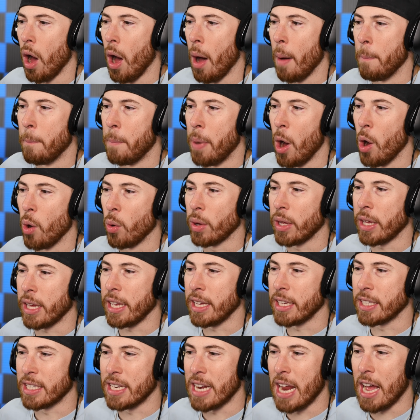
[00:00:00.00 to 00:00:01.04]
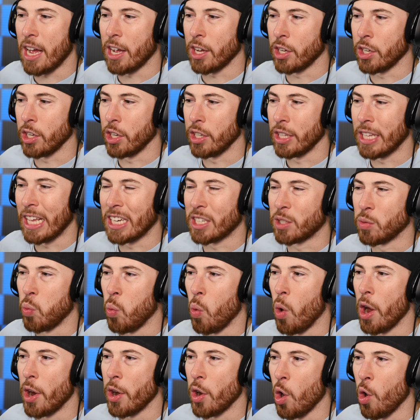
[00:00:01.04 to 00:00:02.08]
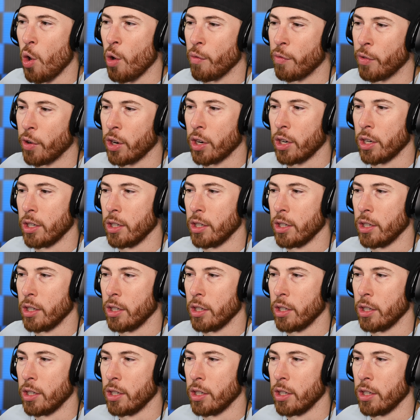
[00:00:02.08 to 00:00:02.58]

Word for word: A bogey is not good. That's one over.